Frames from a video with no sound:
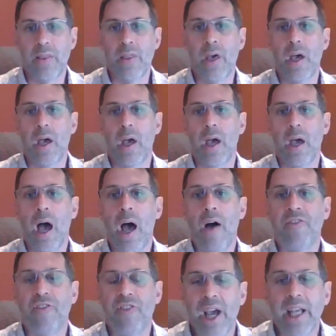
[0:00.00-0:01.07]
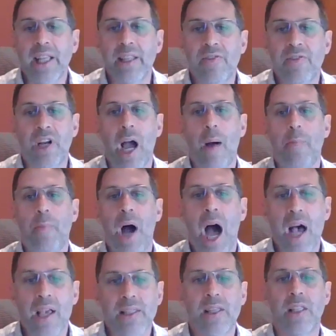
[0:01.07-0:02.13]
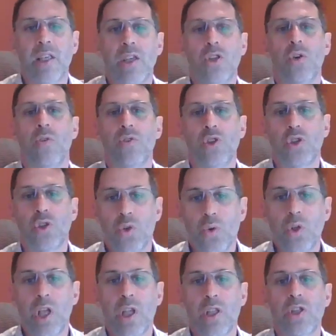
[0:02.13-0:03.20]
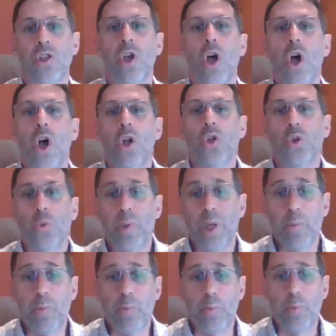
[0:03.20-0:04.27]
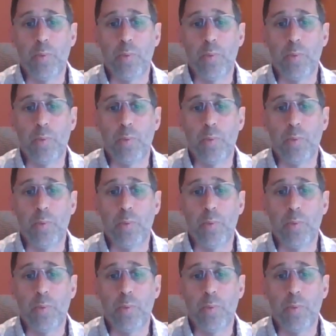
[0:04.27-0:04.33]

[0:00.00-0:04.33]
the affective capacities of students to be